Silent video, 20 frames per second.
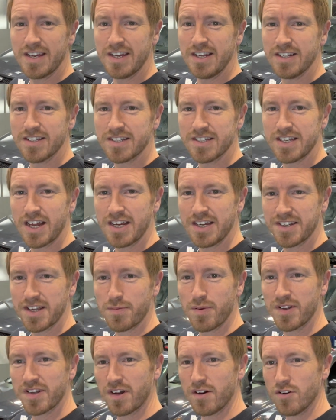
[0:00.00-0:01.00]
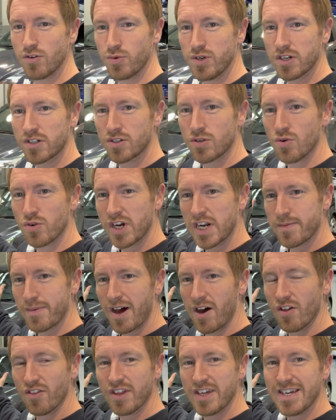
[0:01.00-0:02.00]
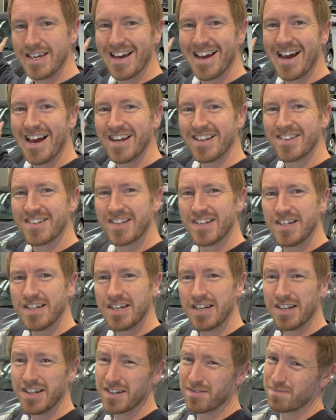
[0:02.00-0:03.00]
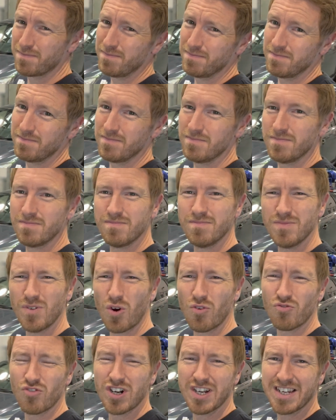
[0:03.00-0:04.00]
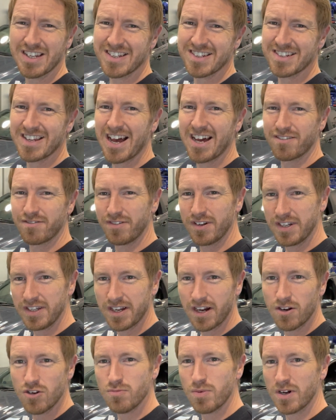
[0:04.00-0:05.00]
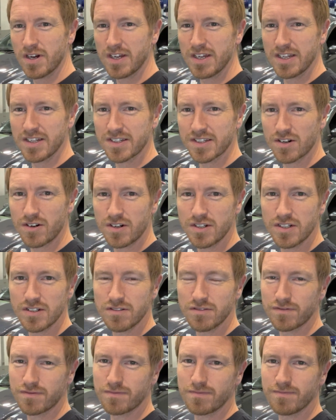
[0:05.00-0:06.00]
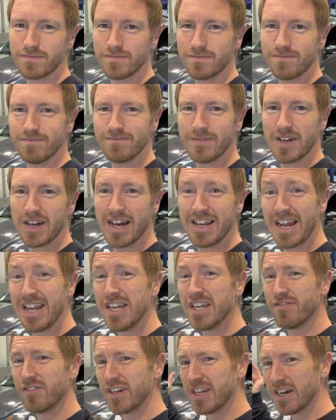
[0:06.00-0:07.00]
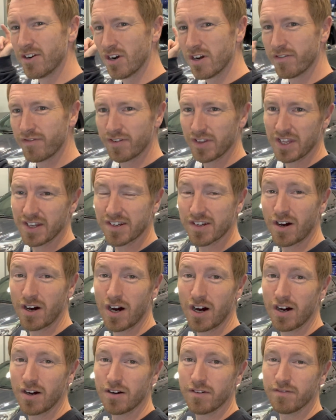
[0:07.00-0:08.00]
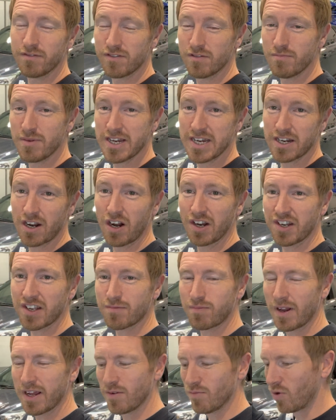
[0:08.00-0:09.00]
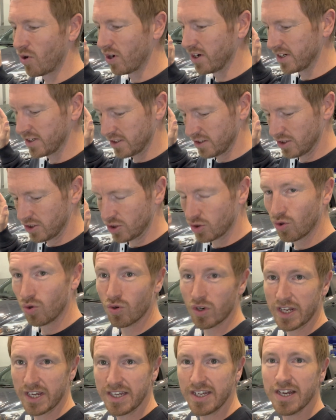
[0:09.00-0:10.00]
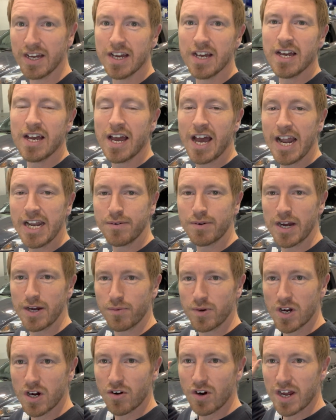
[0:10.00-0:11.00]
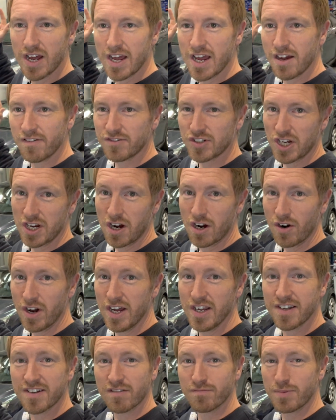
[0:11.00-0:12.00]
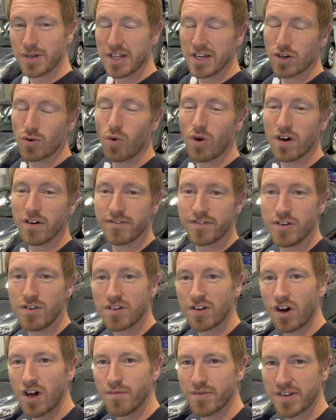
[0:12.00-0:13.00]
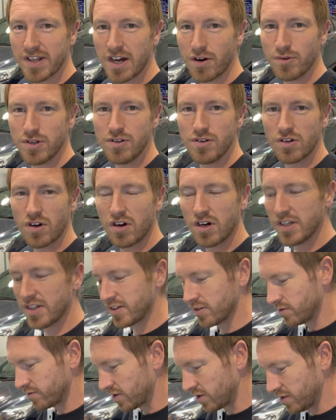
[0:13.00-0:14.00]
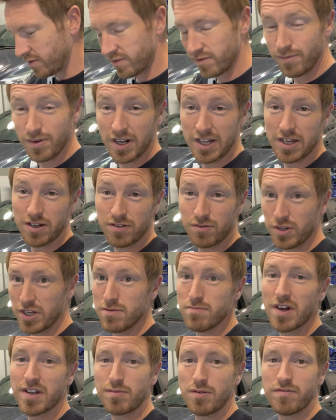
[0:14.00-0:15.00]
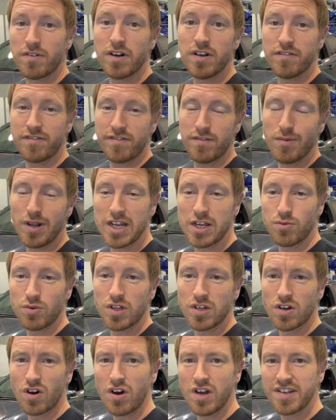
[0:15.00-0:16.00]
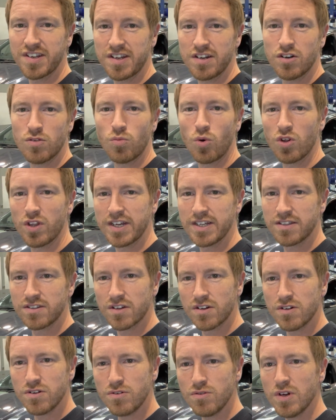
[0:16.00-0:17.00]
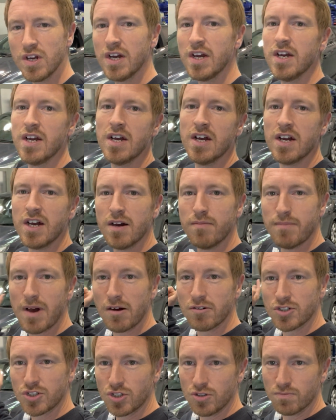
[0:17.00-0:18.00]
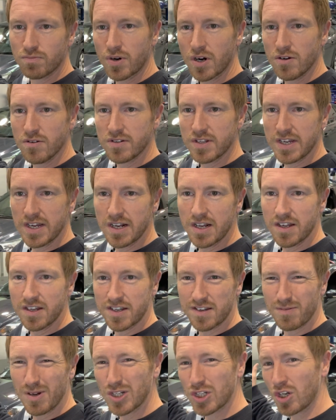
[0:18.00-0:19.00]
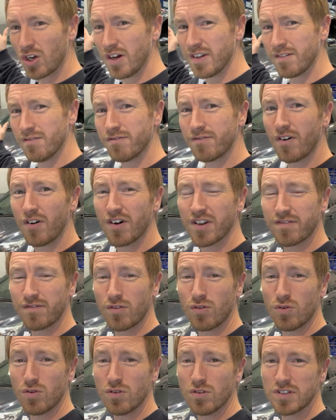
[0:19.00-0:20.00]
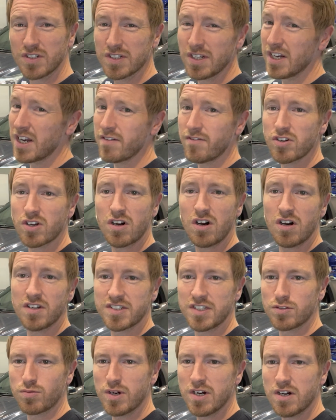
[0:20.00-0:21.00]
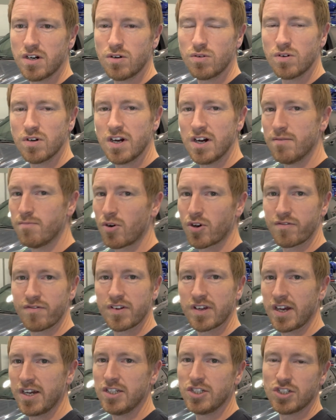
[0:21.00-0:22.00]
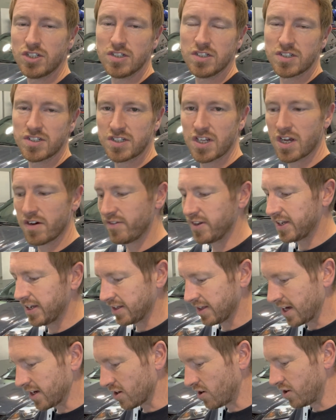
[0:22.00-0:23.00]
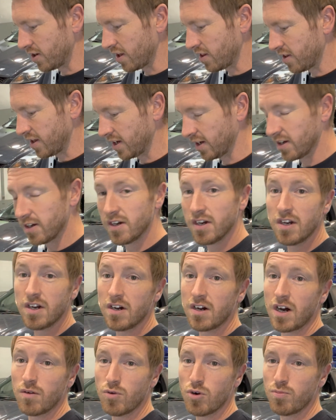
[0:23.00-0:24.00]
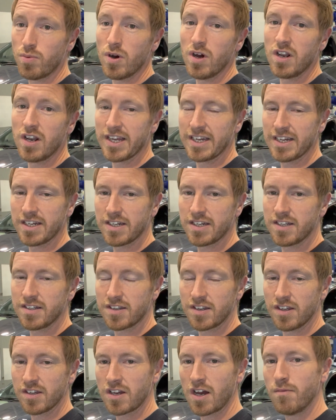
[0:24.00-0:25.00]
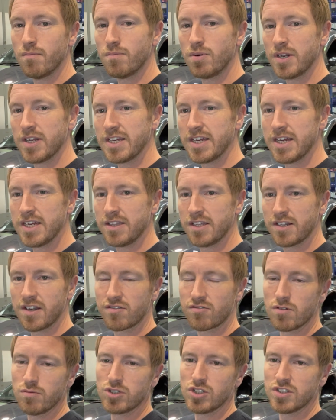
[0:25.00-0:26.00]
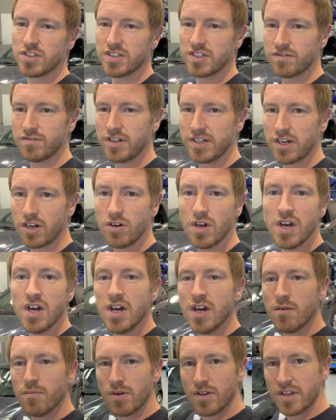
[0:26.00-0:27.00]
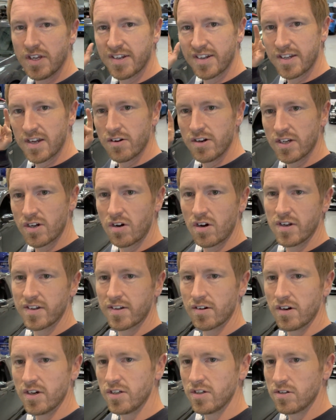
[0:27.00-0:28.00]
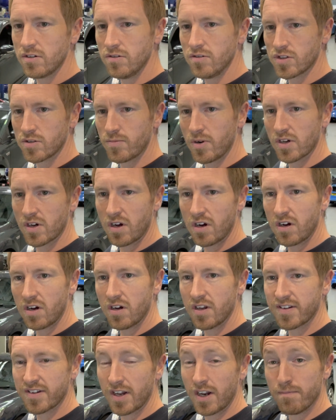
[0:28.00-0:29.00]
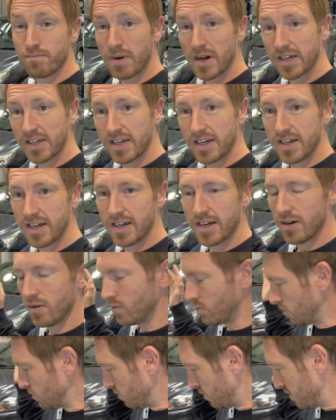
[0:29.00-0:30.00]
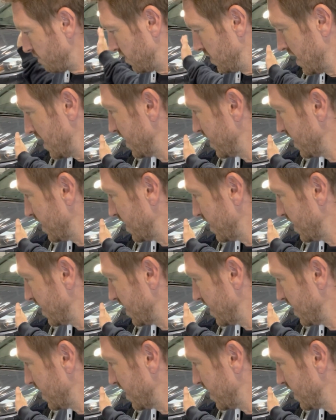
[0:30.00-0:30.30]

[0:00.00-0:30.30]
In today's episode we are talking about the ST, and it's not really a sad video, but it's kind of an end of an era for this car for me, and I'll explain why shortly. Anyway, we are at Fjrs. I've been here quite a few times now with you guys. You're very familiar, well, you must be very familiar with the guys here and what they do. Mountune Pro dealer, specialise in fast Fords and other cars as well, modifications, servicing, that kind of thing. I will put a link to the company in the description to this video, but these are the only guys that I use on my cars, and I'm back here with the